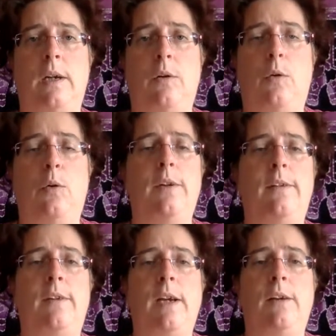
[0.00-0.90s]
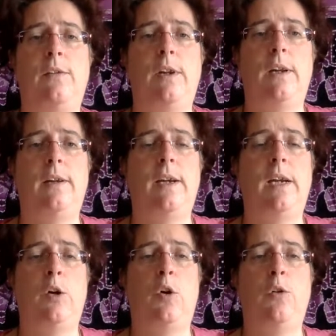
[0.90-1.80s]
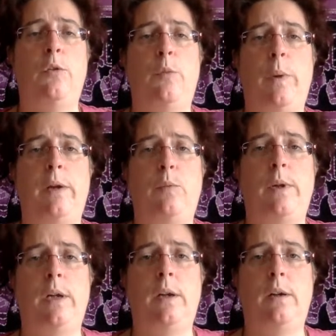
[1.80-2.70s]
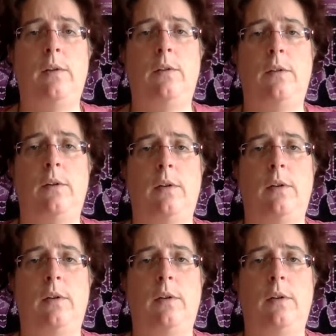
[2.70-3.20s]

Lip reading: all these things that are taking a lot of space within us.